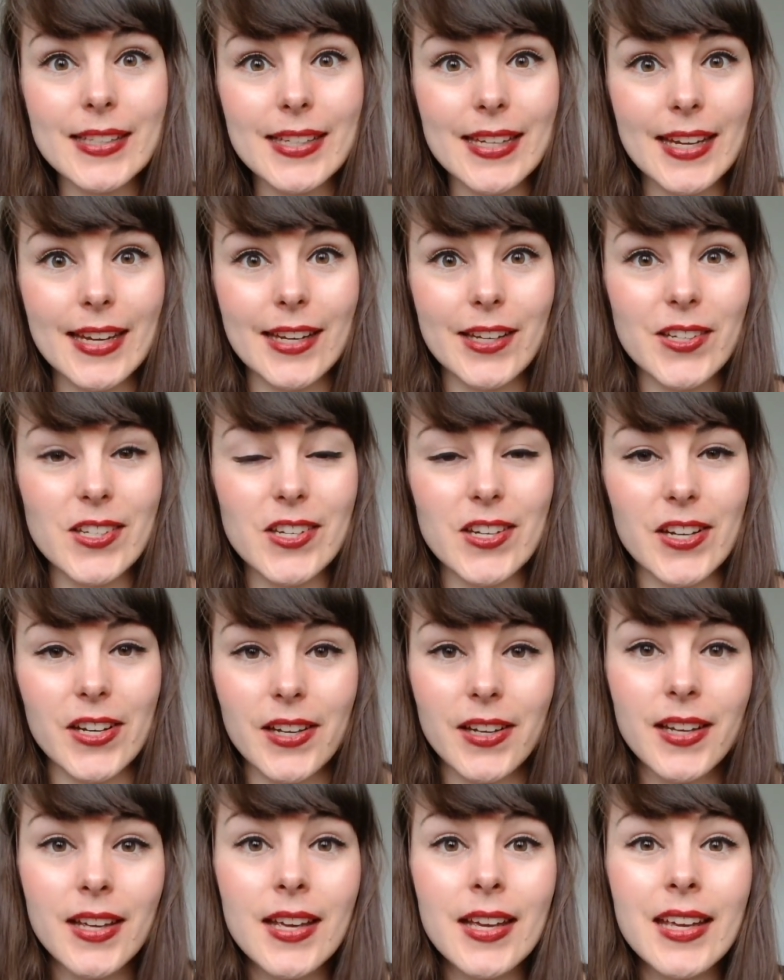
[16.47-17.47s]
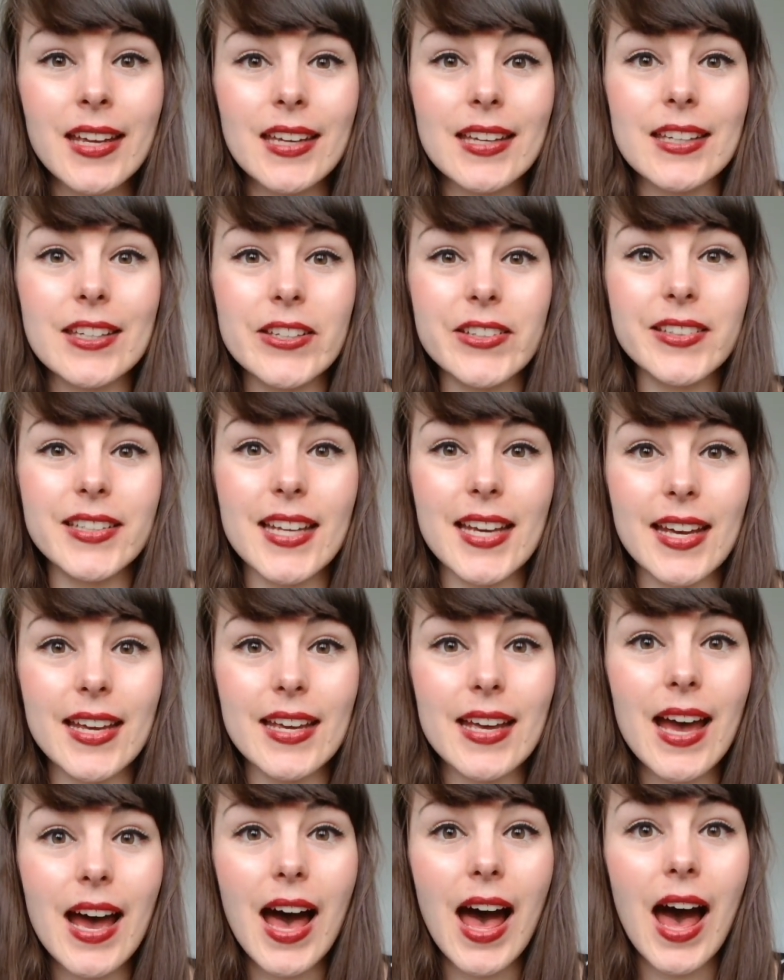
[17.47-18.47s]
teacher.
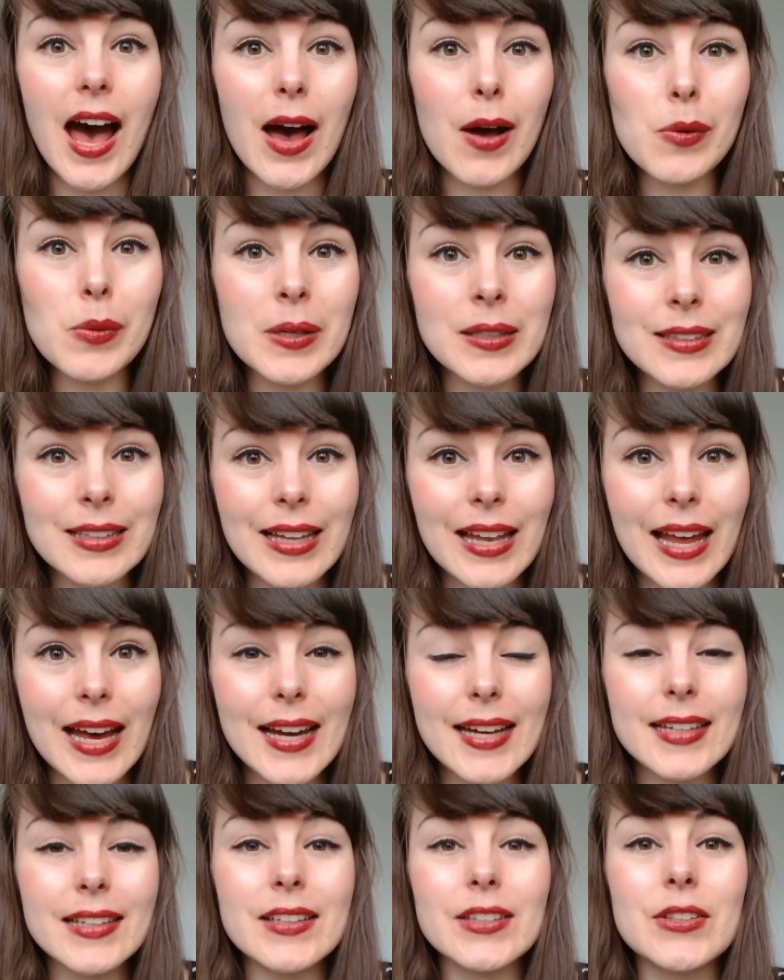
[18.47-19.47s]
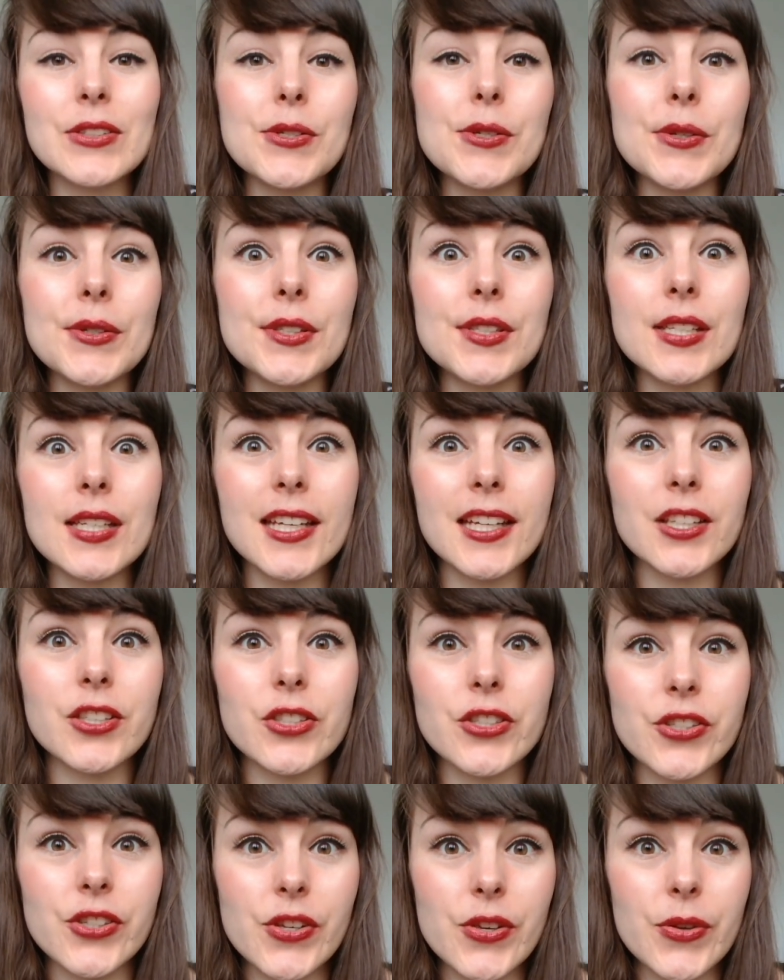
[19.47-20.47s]
Today I would like to
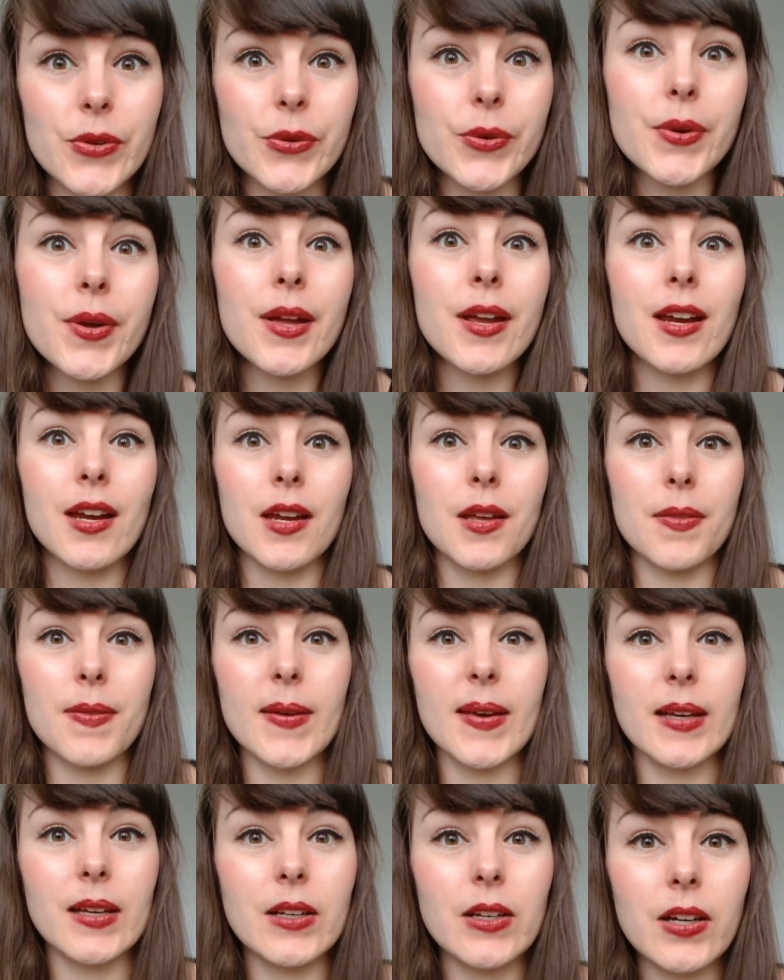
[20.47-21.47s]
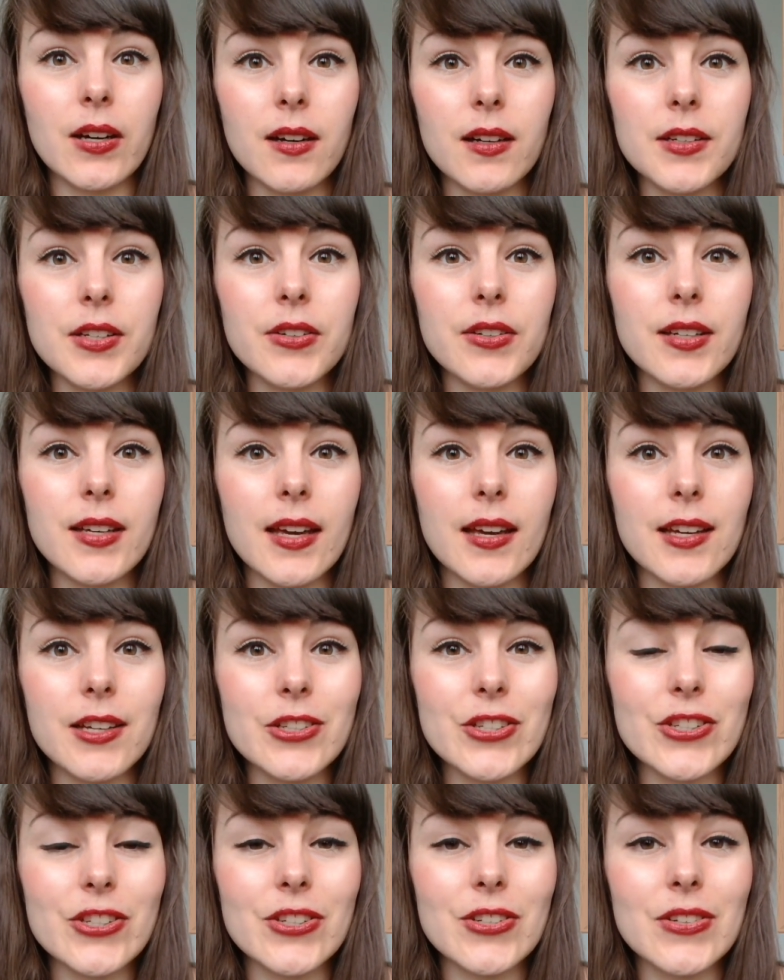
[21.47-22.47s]
teach you the
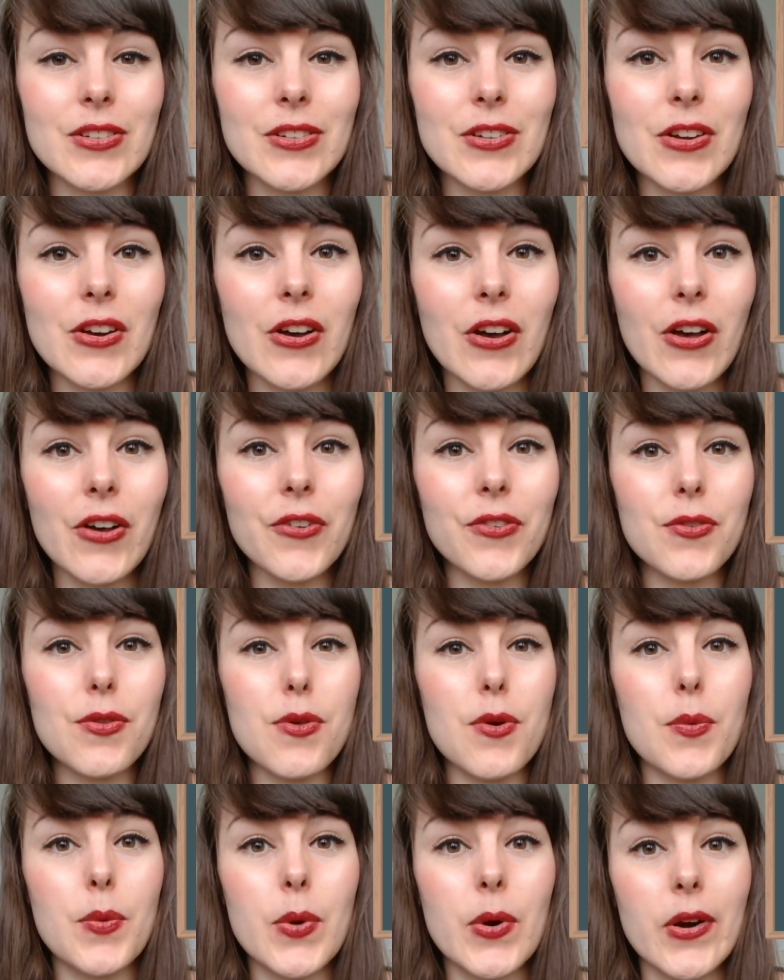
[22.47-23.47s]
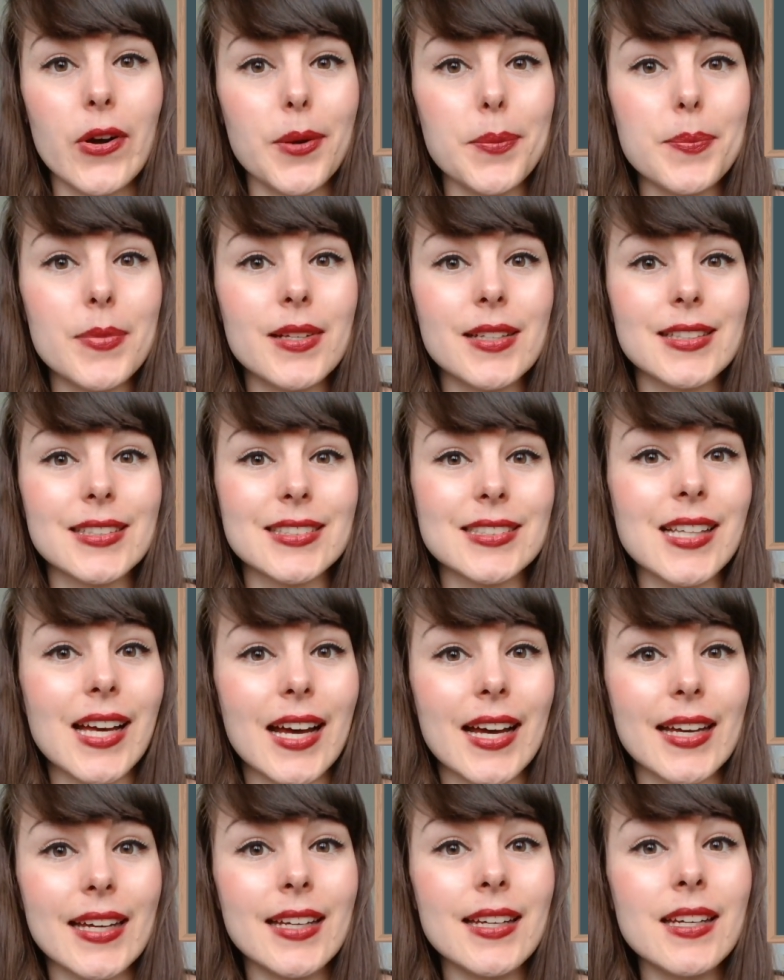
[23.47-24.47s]
conjugation of the verb
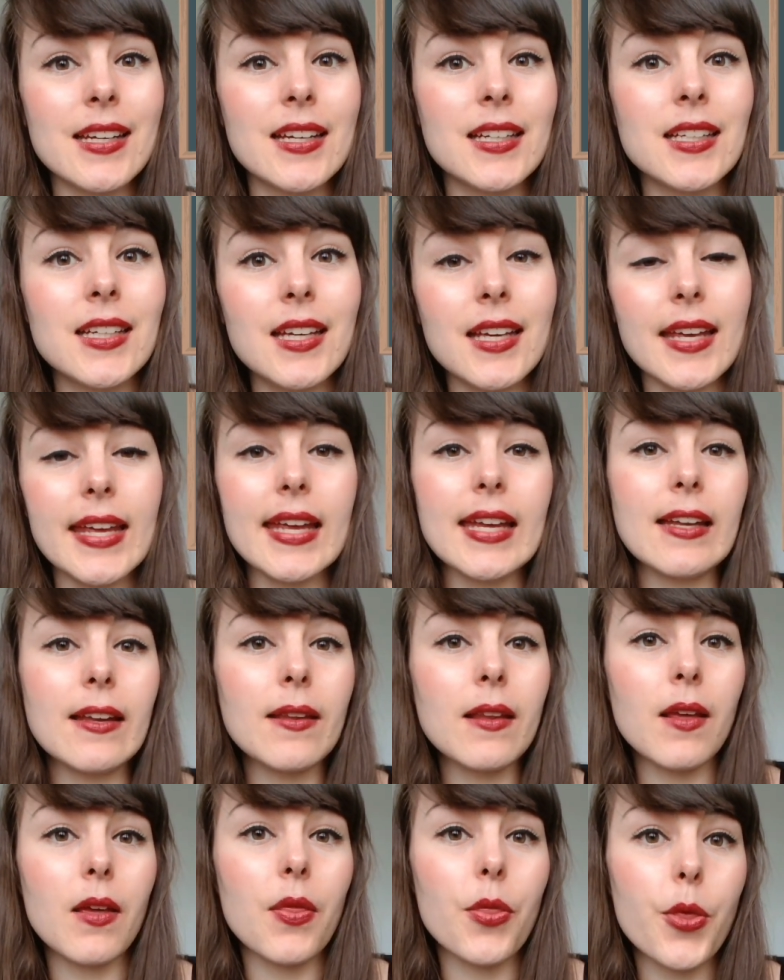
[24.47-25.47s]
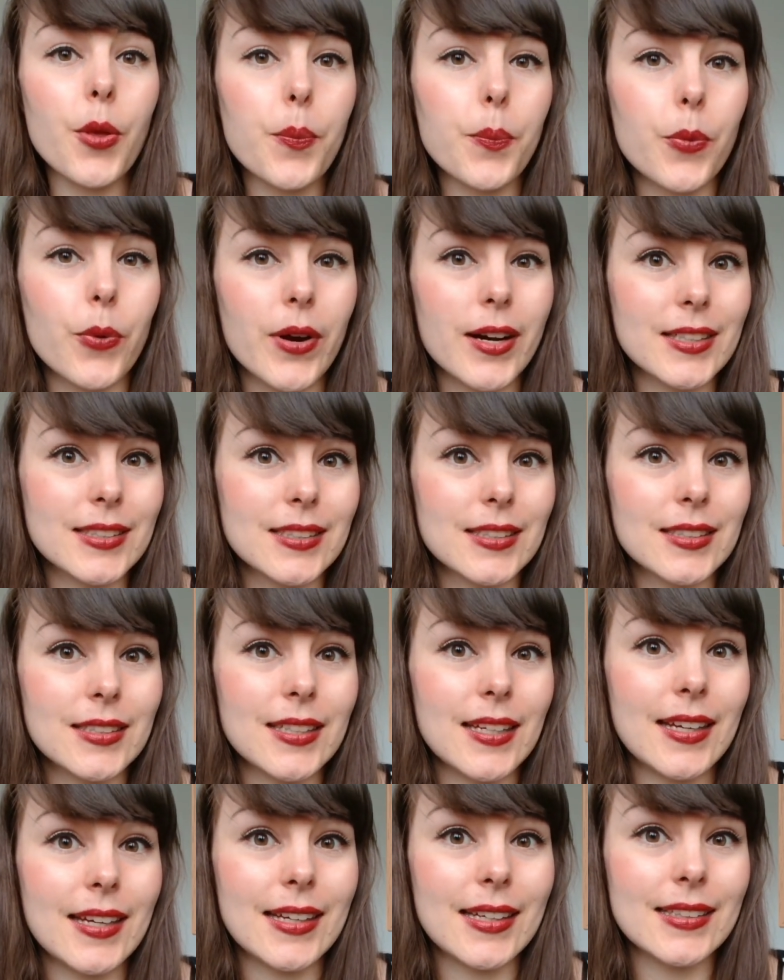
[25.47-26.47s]
sein in the present
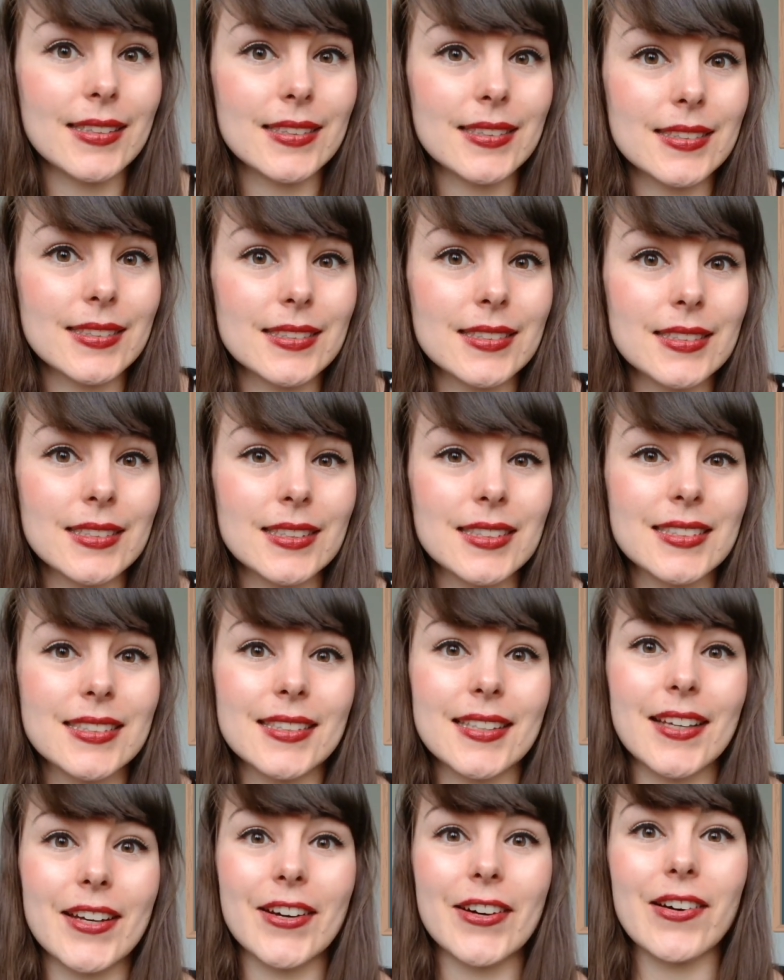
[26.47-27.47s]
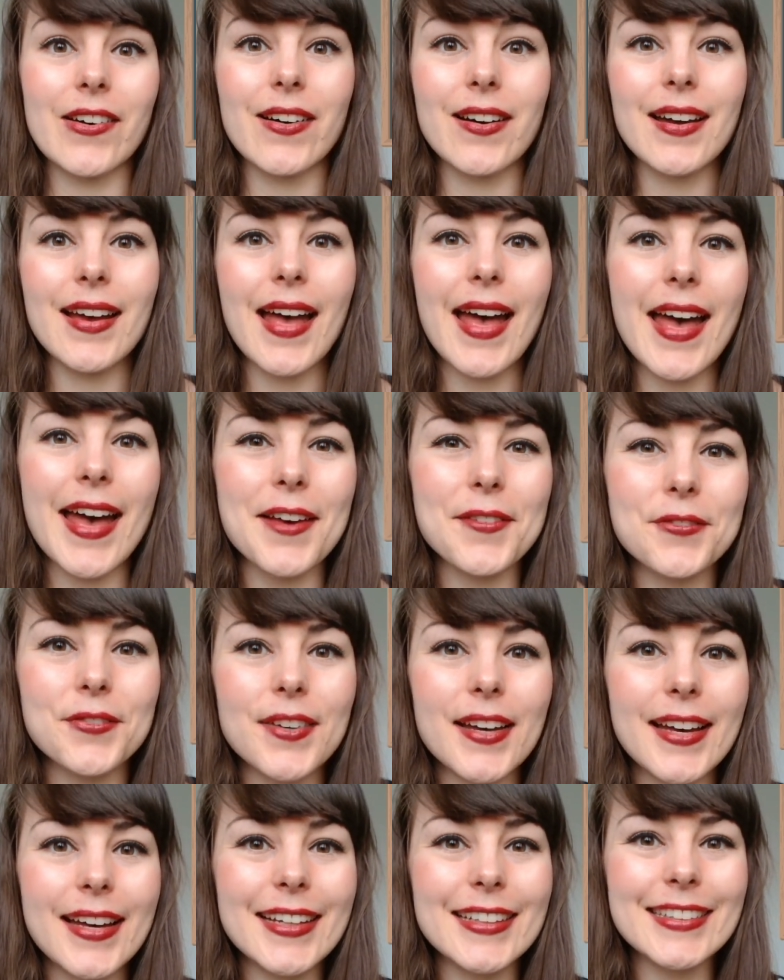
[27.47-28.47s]
tense. So have
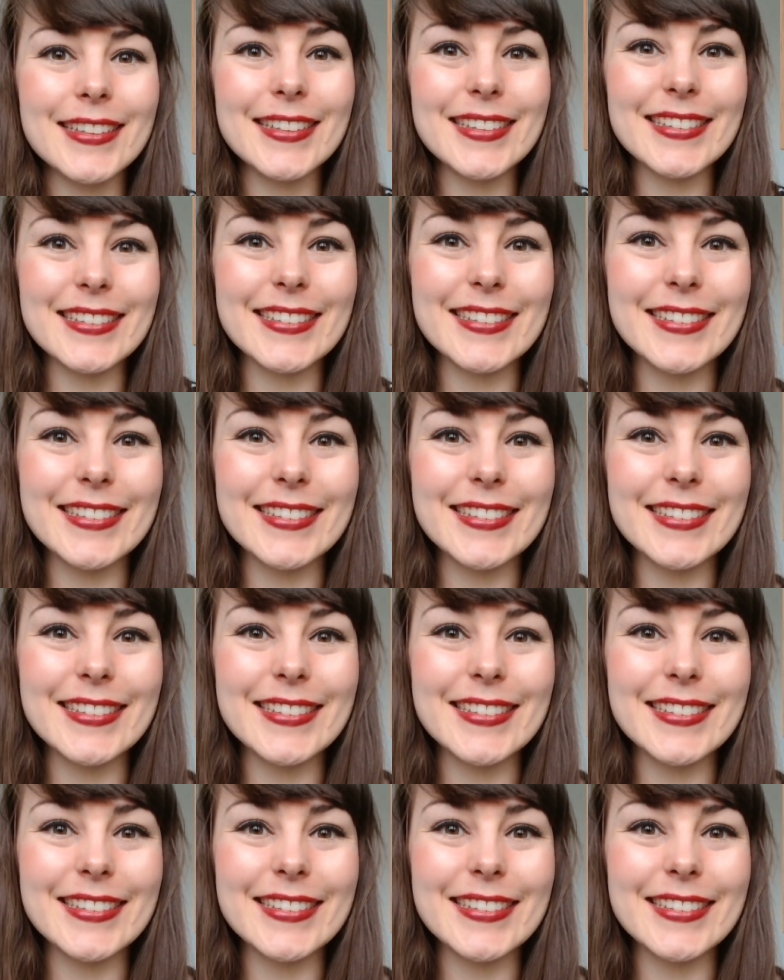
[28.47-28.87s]
fun!